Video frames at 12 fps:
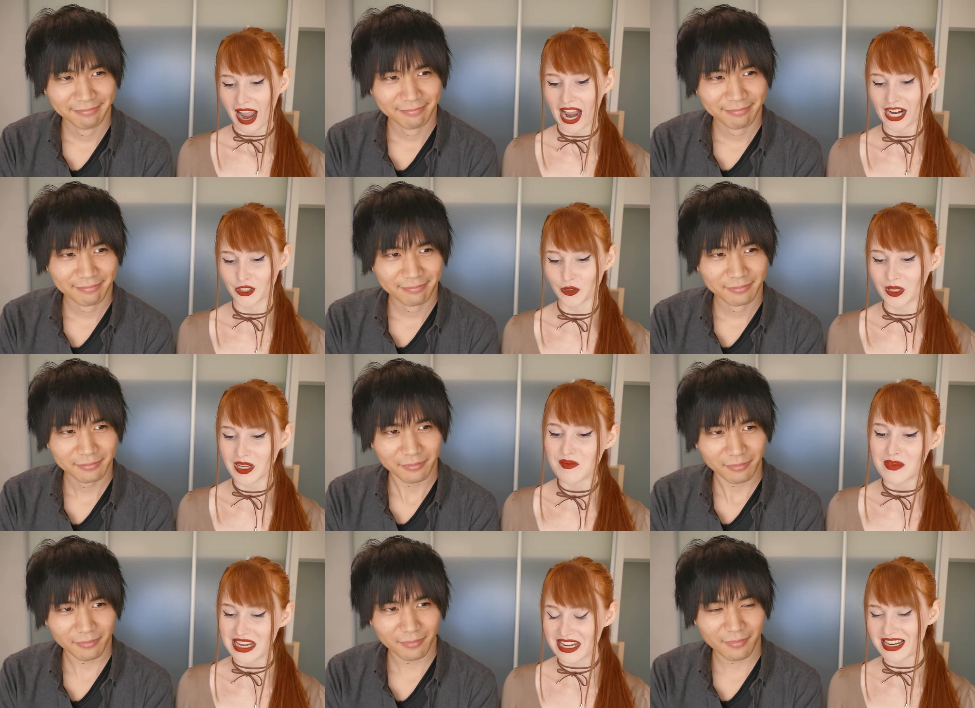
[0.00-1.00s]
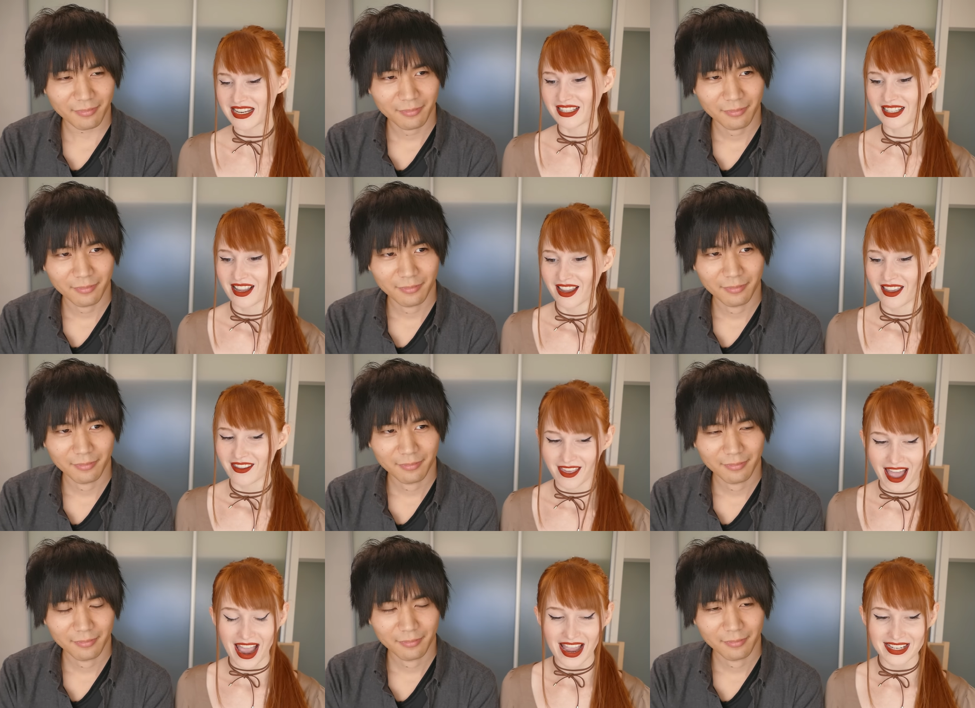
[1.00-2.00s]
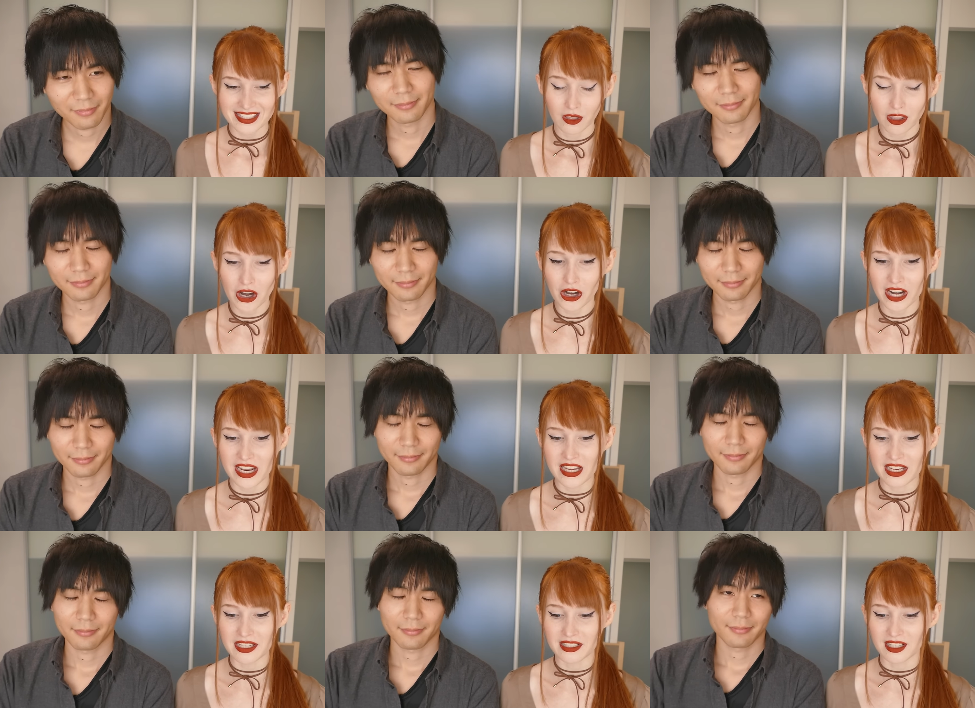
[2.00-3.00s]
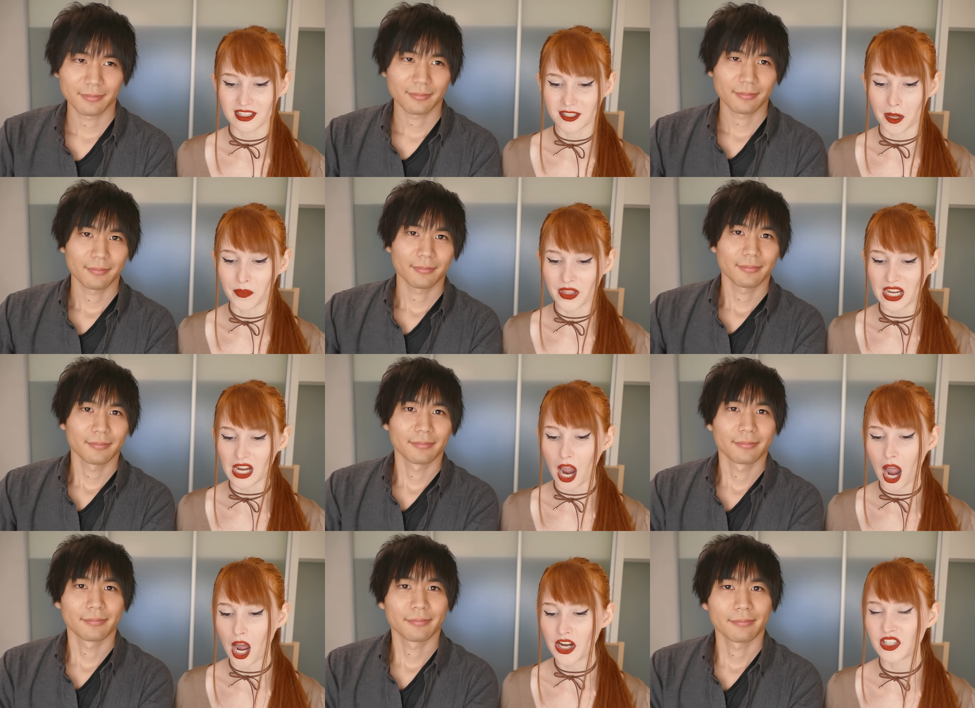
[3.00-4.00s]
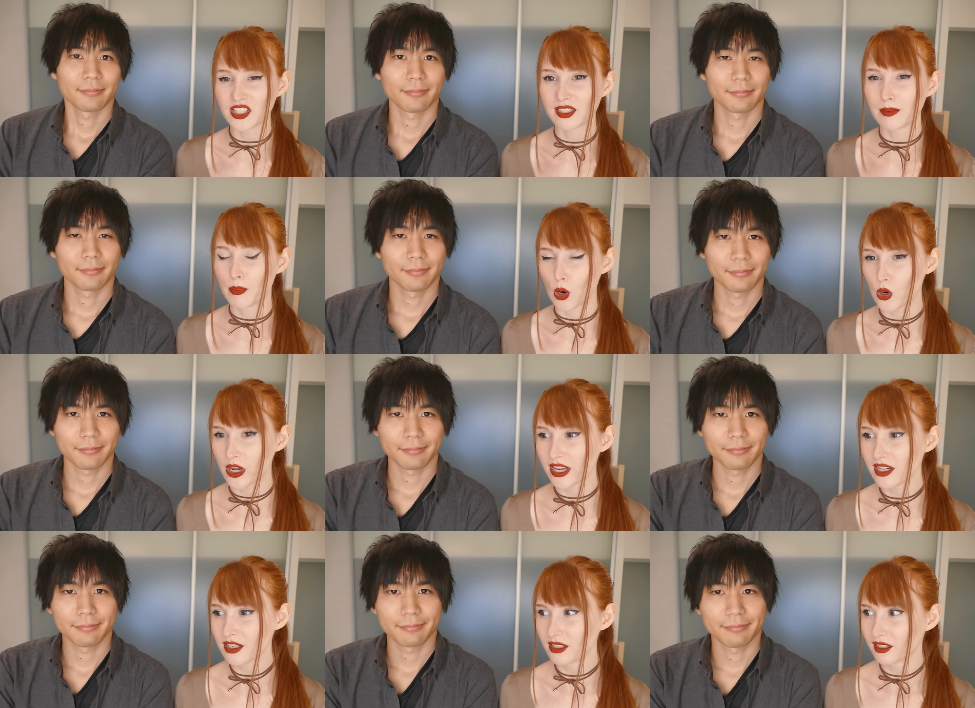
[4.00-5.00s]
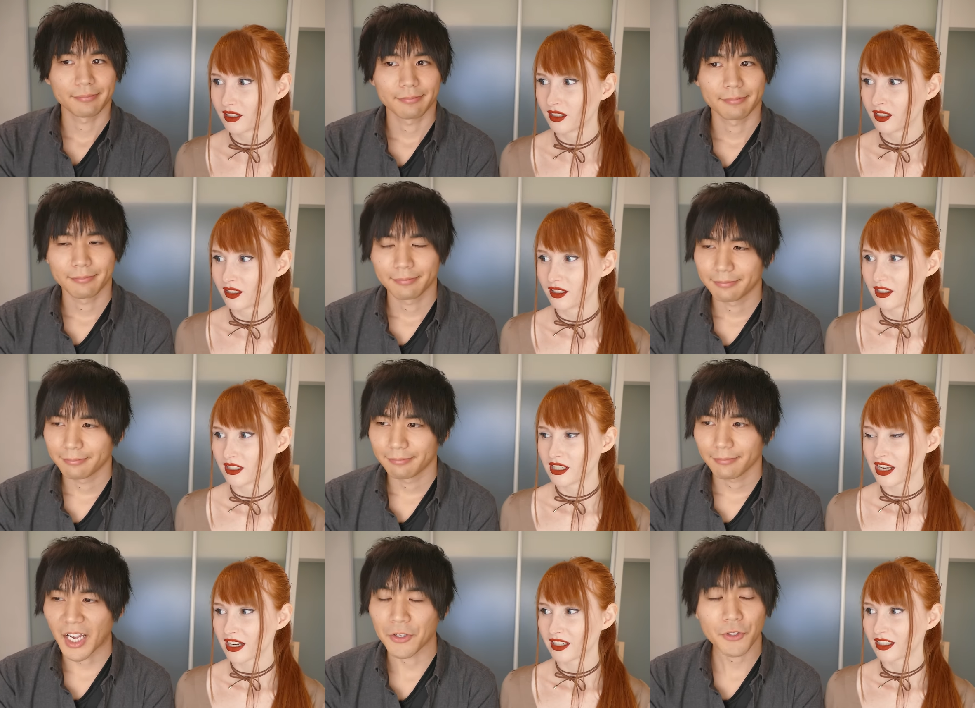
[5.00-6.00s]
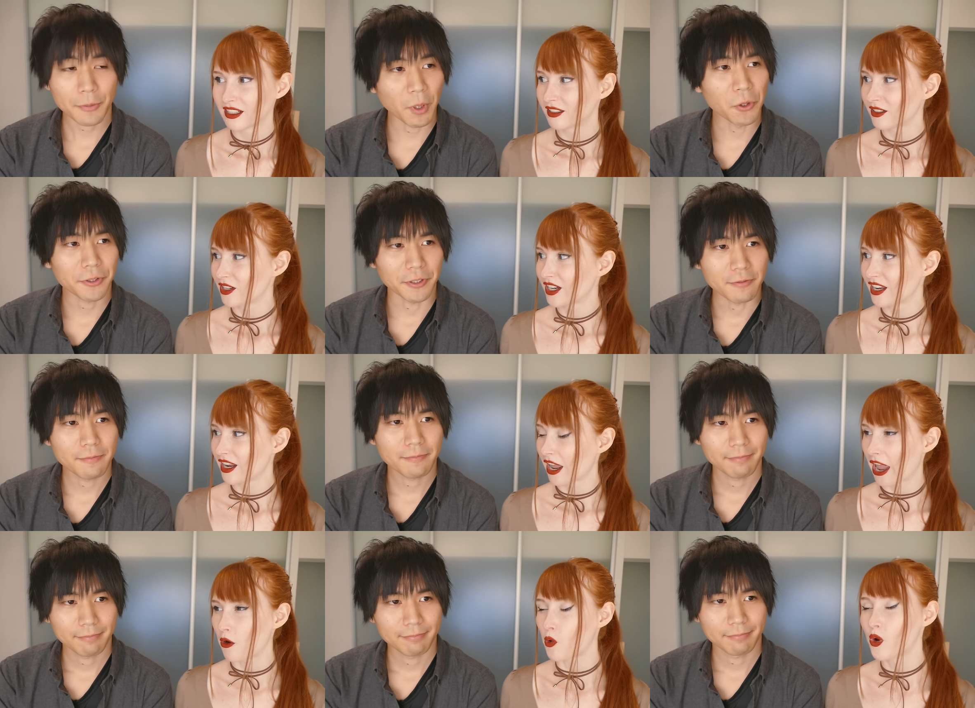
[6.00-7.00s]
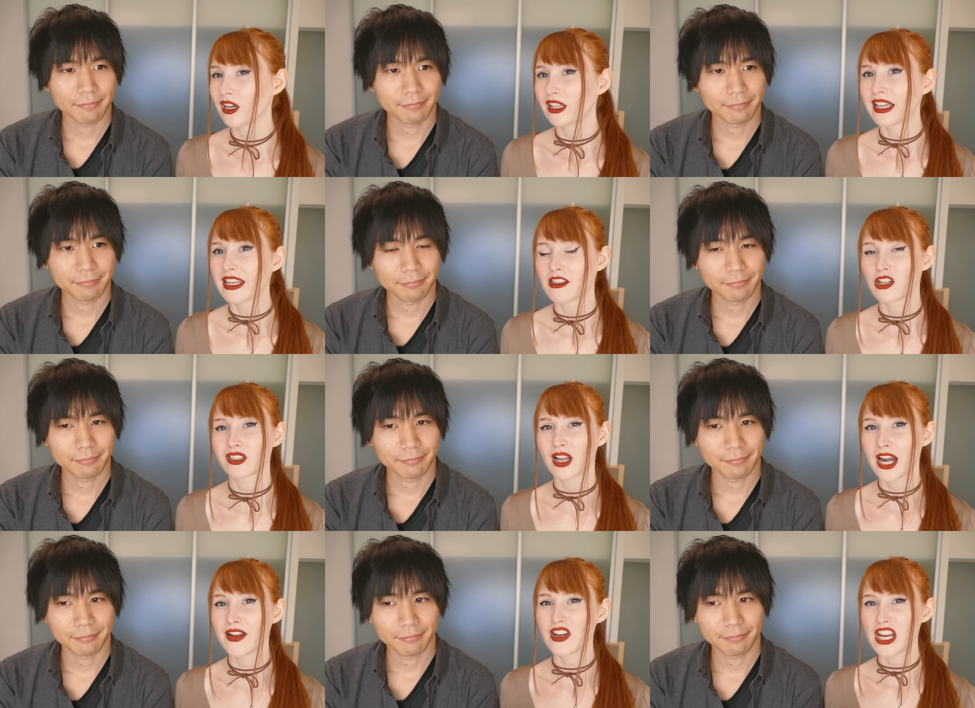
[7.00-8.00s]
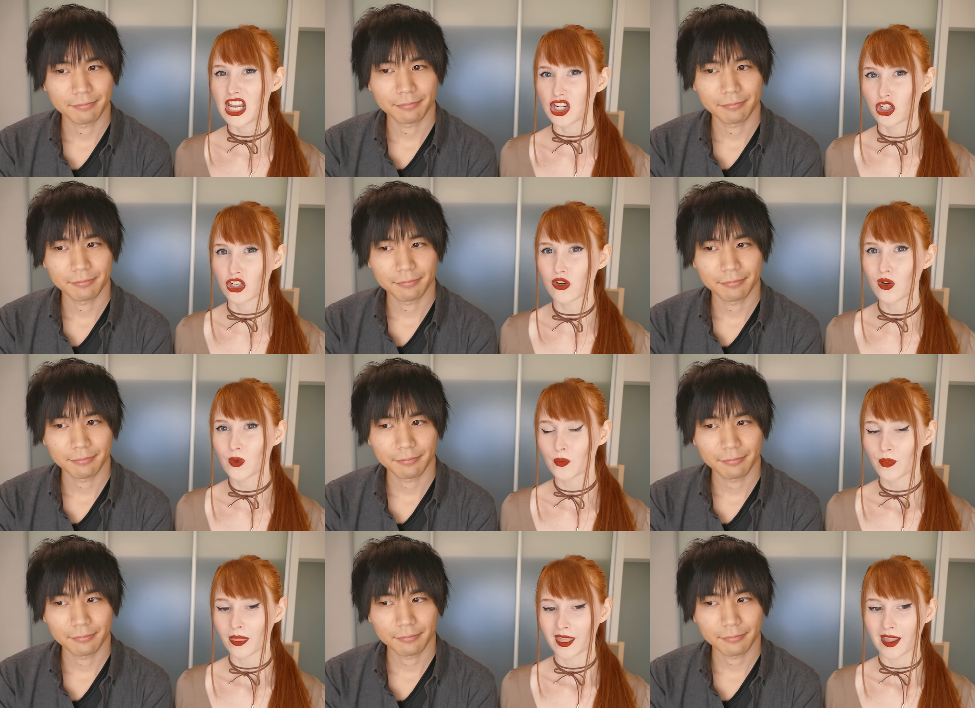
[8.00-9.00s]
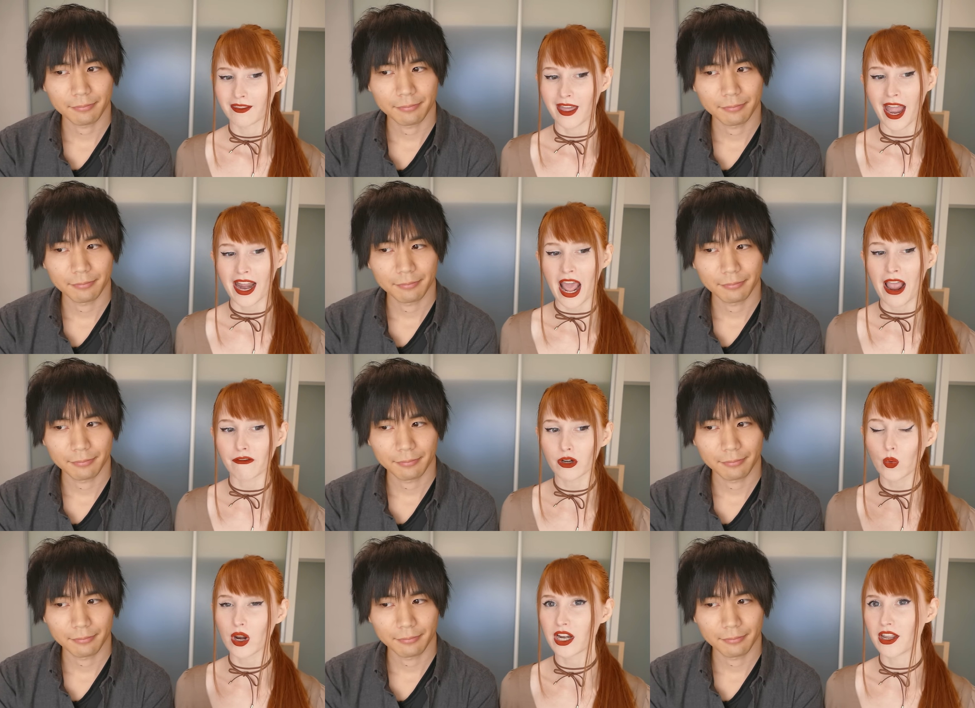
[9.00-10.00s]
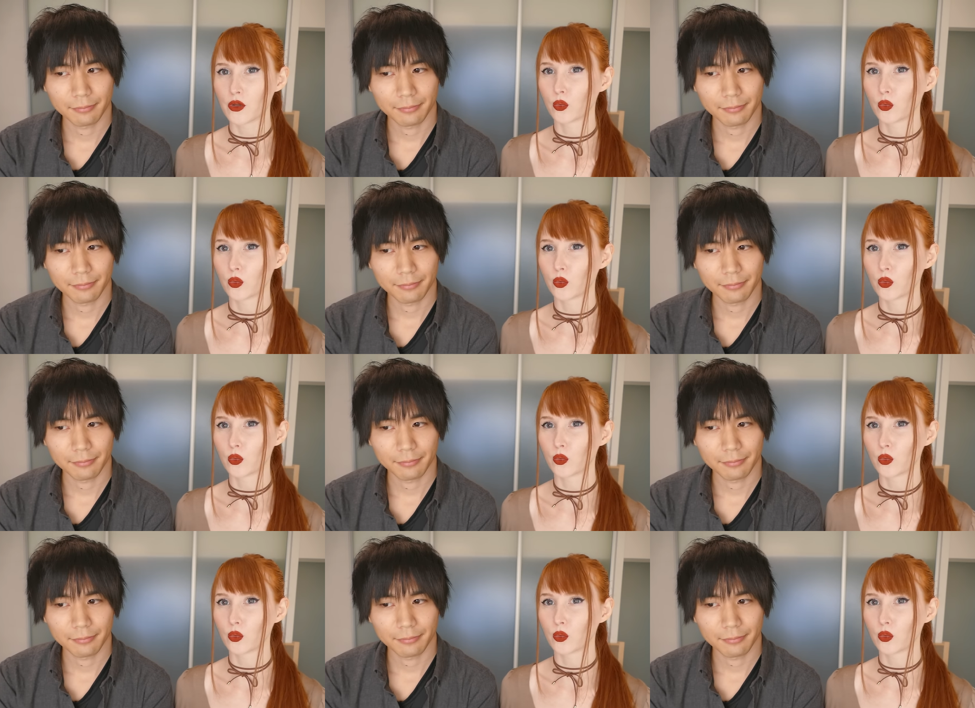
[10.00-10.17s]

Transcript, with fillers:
Speaker 1: actually means that there is something unspoken.
Speaker 2: Unspoken.
Speaker 1: Or like there's kind of an issue that everyone in the